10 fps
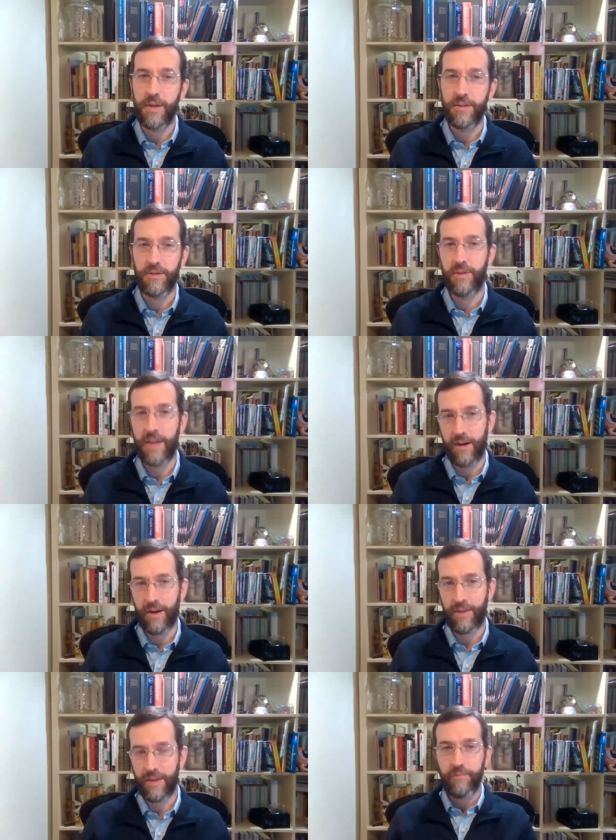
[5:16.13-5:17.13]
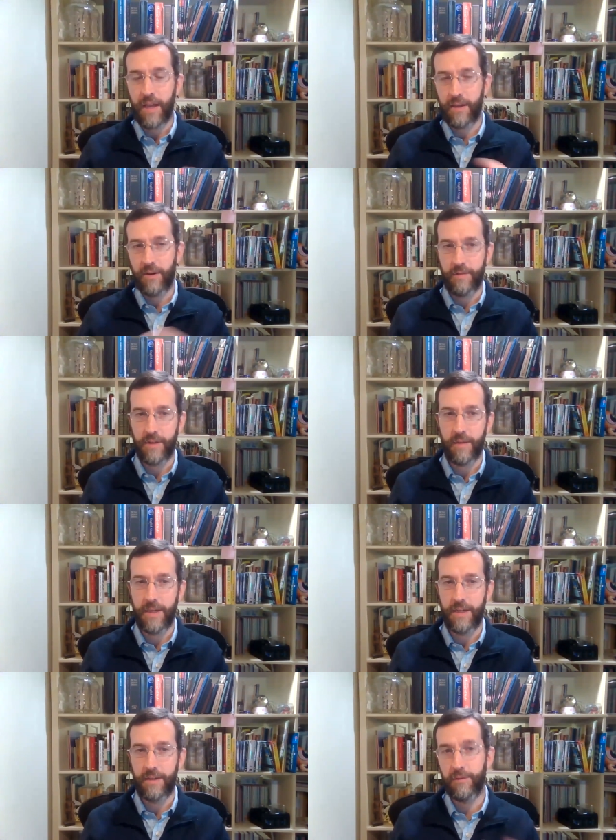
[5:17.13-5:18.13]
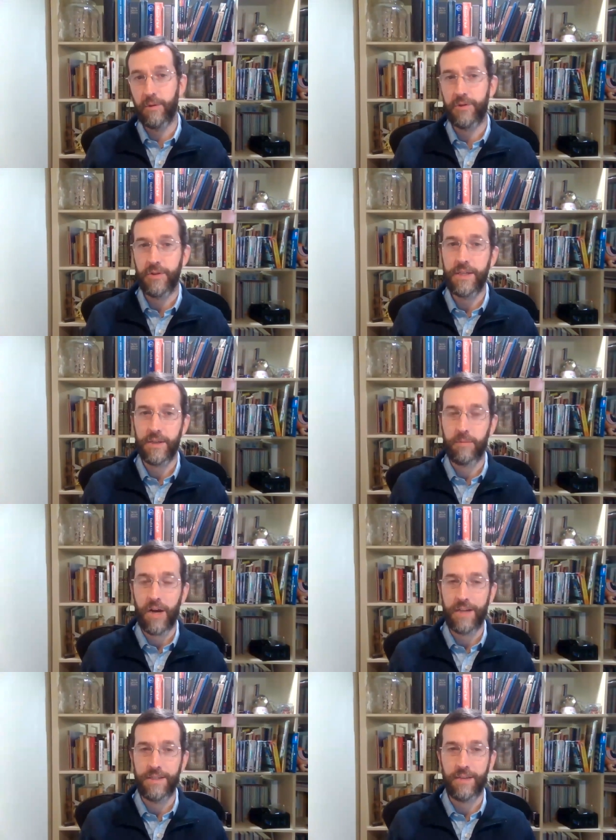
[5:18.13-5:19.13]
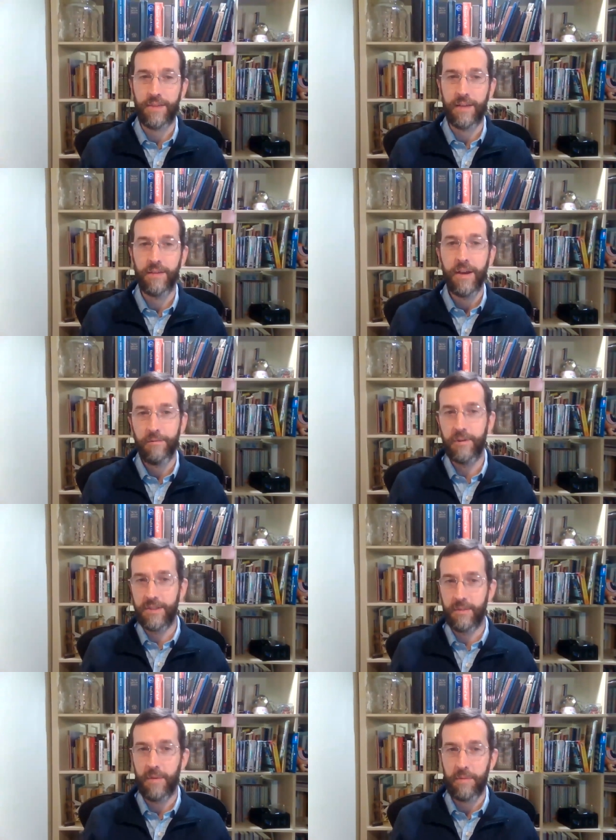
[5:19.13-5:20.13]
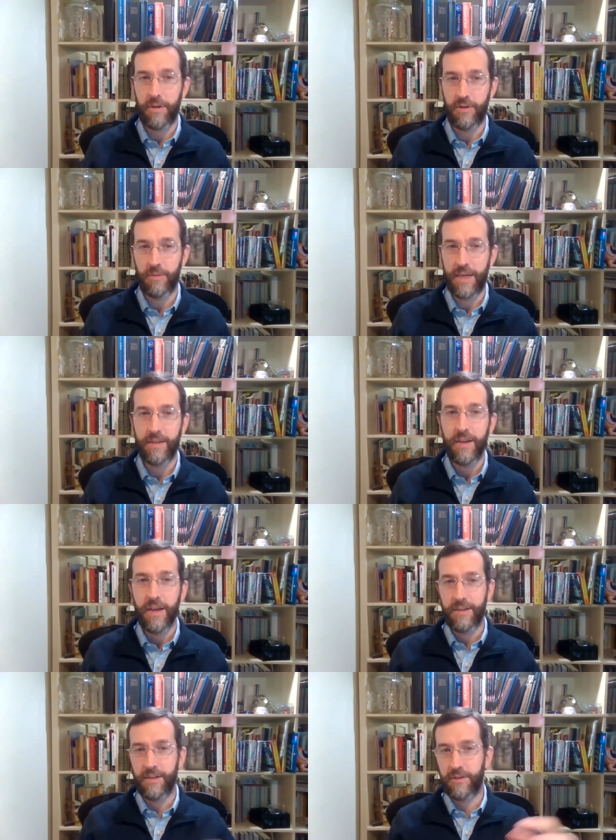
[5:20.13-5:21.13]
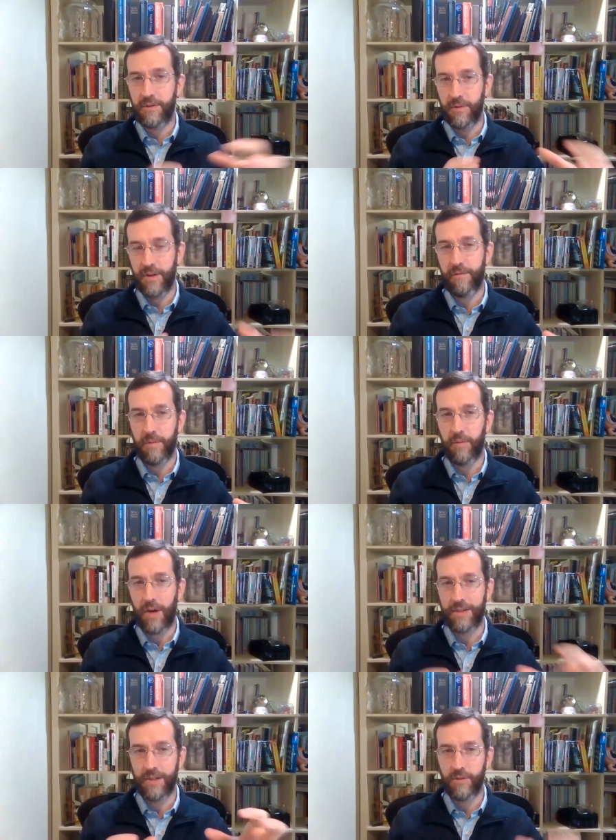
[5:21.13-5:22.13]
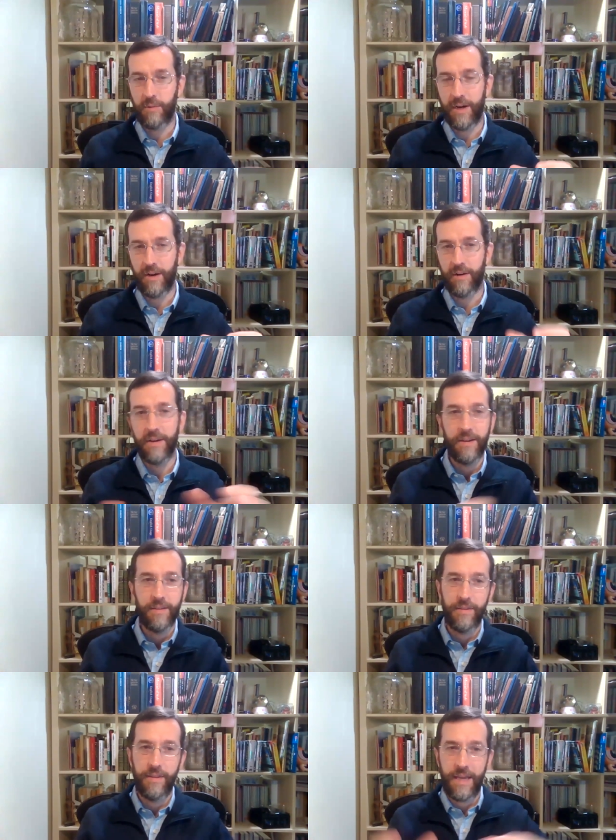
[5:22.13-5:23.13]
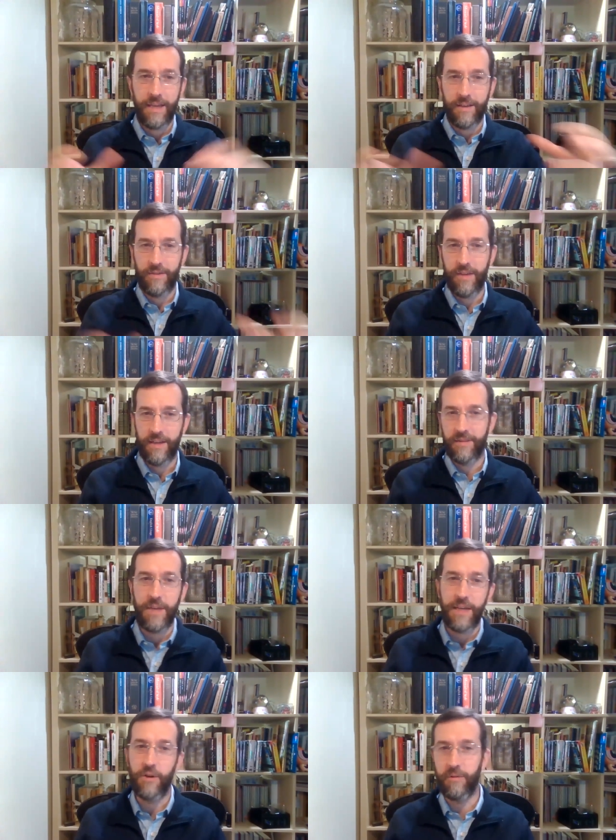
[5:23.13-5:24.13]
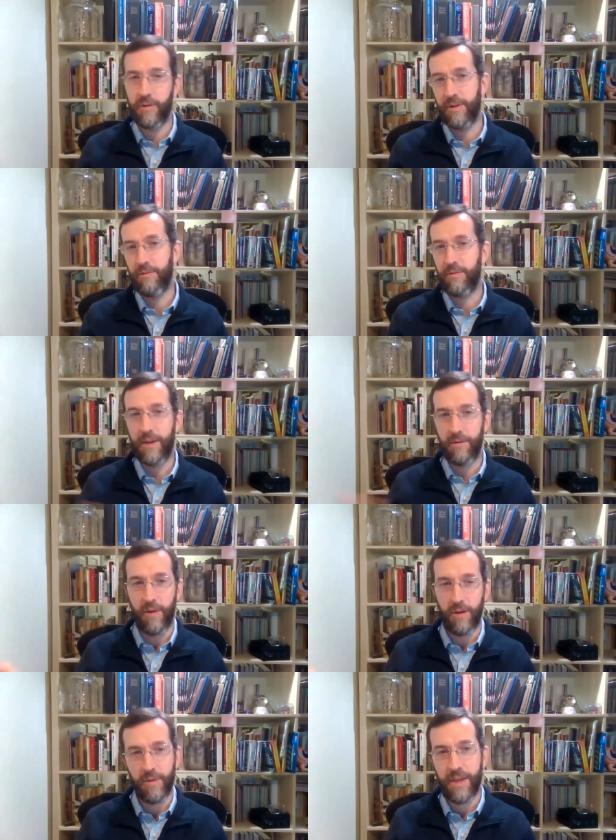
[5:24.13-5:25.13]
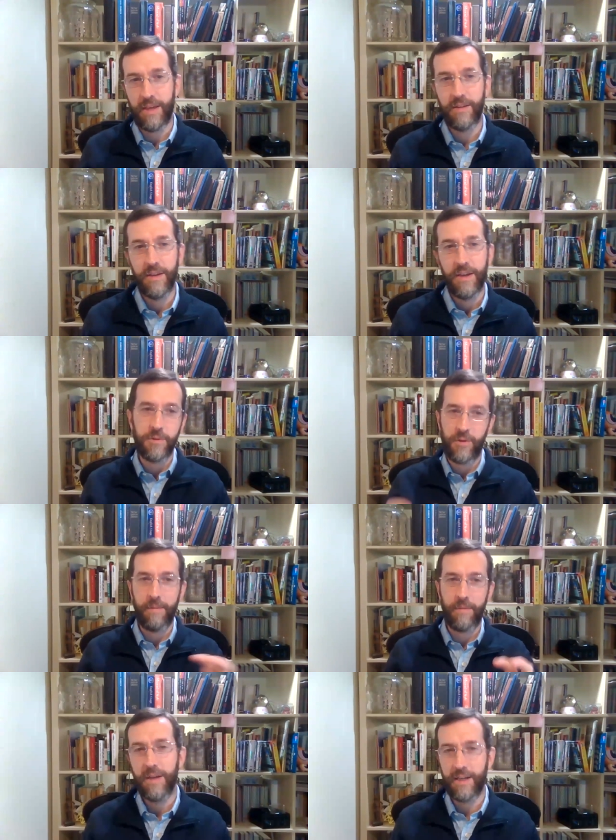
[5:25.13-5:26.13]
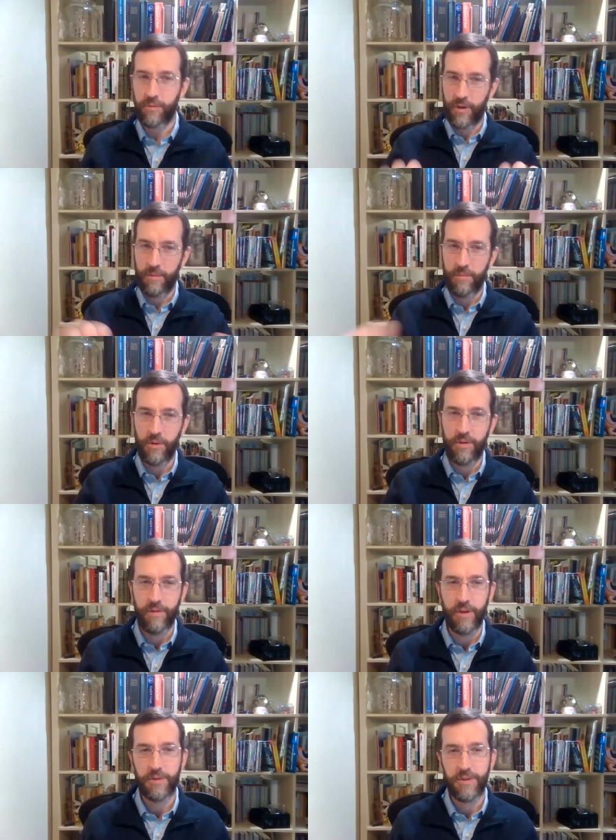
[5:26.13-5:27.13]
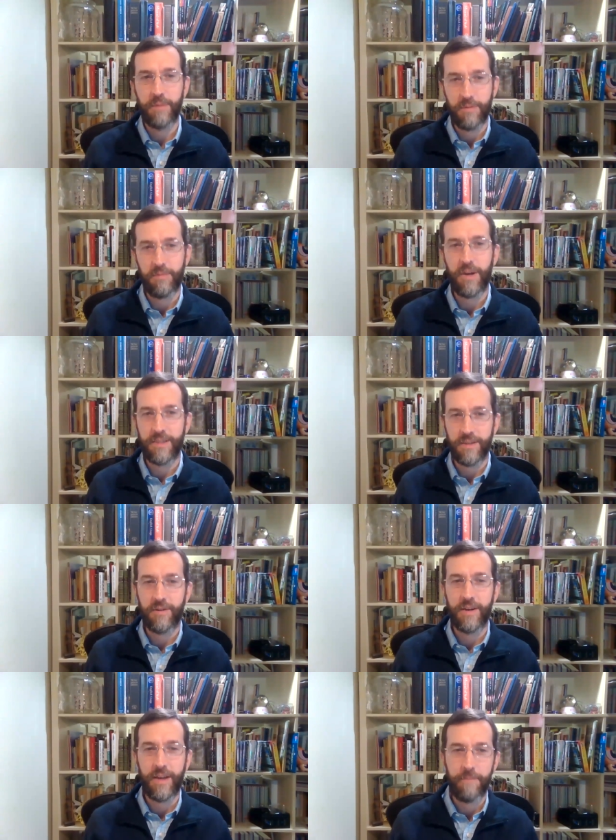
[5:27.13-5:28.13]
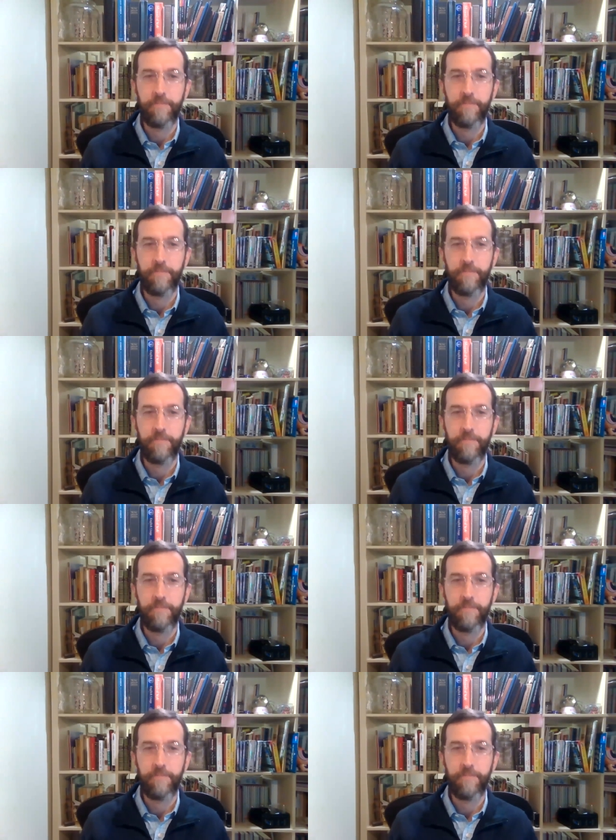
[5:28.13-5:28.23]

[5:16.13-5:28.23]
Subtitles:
And so there, I think I can often come in and do a strategic project that frees them up a little bit, just do enough of the project to where they can then take it over and run with it. So I'm exploring both of those types of projects right now.